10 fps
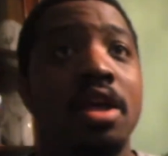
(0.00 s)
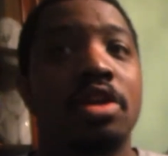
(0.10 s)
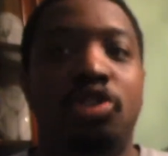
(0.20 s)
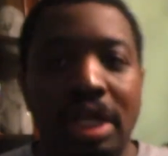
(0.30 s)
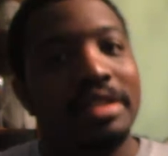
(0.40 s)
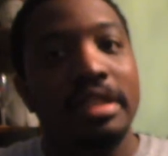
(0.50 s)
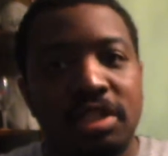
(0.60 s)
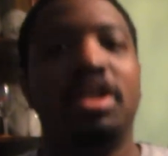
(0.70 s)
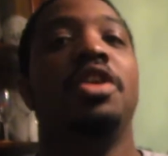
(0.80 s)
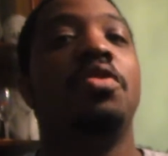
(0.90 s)
Just to
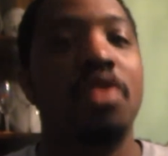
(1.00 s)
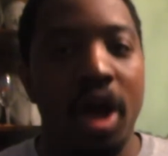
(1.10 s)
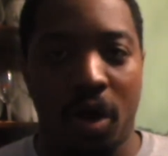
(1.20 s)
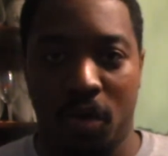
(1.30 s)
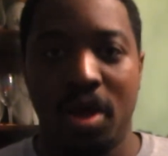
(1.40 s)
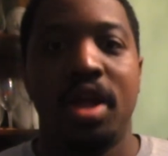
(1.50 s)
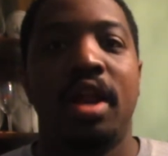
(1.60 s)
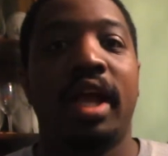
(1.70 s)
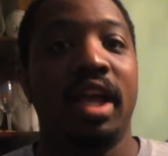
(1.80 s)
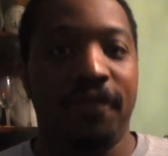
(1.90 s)
so you know,
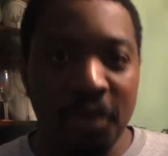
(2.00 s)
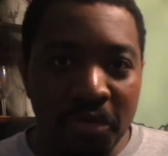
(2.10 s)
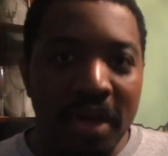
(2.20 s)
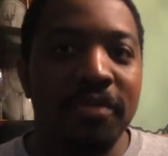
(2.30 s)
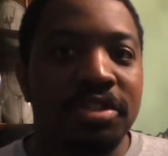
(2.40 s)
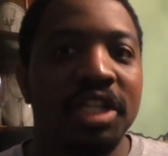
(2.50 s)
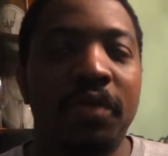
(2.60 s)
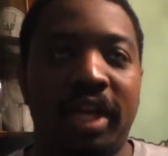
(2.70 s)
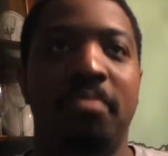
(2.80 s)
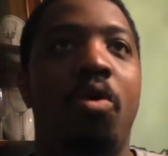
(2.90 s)
like if you've ever seen
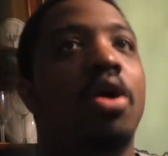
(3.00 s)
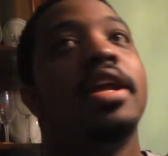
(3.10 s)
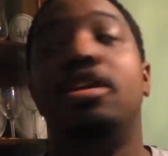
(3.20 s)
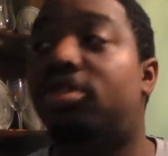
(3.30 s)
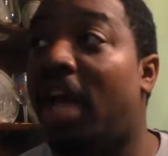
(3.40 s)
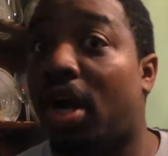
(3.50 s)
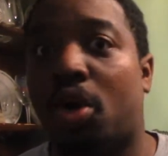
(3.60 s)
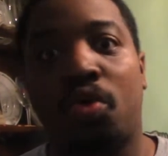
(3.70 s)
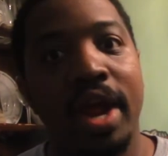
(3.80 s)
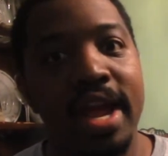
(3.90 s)
Rick and Morty, you see how
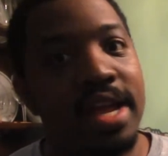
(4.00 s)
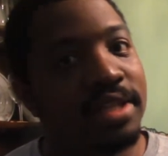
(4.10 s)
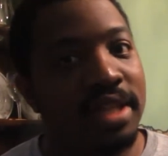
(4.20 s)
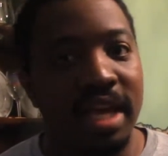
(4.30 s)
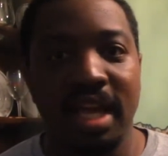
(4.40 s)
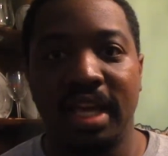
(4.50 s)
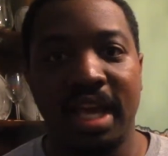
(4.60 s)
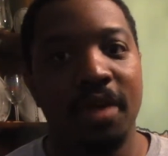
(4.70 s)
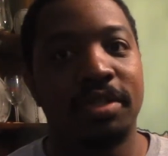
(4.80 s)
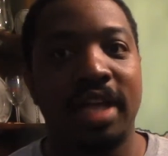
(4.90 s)
crazy they can
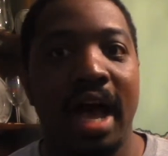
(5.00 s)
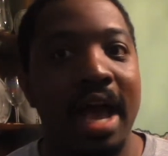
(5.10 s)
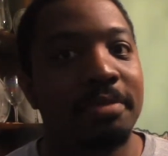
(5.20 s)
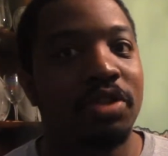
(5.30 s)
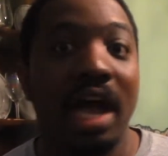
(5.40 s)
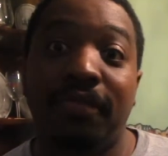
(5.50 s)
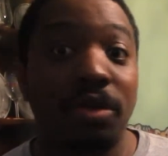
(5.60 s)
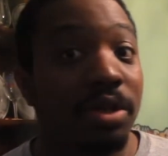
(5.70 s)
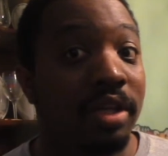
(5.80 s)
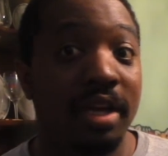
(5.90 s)
get with time
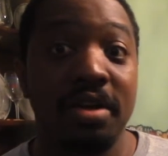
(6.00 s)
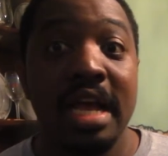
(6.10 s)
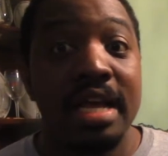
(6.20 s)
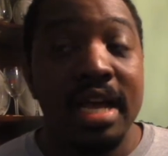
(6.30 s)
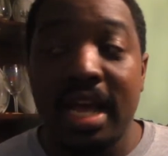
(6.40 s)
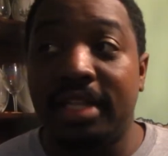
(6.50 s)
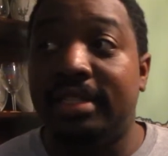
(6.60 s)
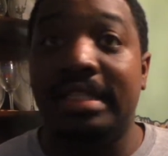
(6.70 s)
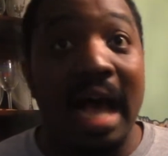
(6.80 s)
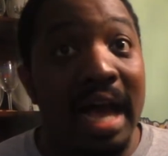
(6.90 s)
travel and
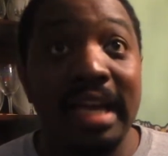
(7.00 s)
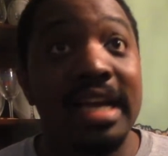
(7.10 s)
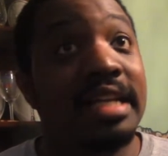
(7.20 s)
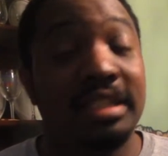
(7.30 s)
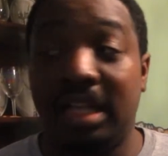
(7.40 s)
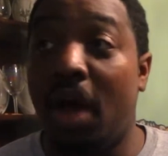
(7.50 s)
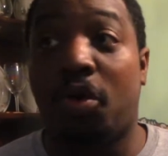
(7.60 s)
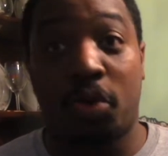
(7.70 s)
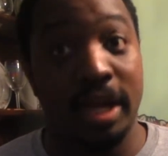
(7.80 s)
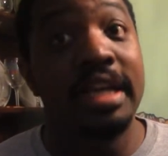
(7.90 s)
science and how
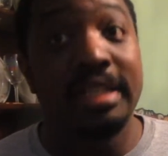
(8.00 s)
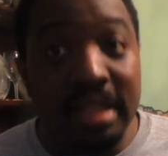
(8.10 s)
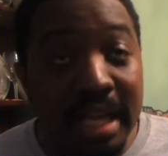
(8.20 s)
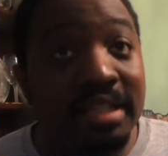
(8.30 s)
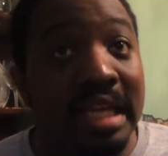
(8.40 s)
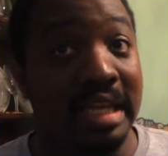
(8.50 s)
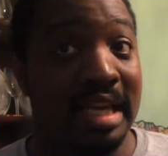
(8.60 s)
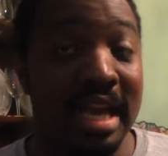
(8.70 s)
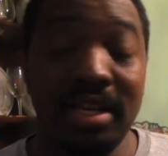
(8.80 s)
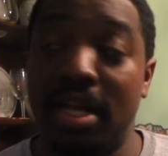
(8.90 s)
crazy things can
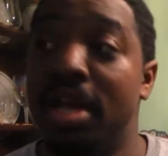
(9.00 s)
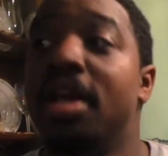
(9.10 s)
get.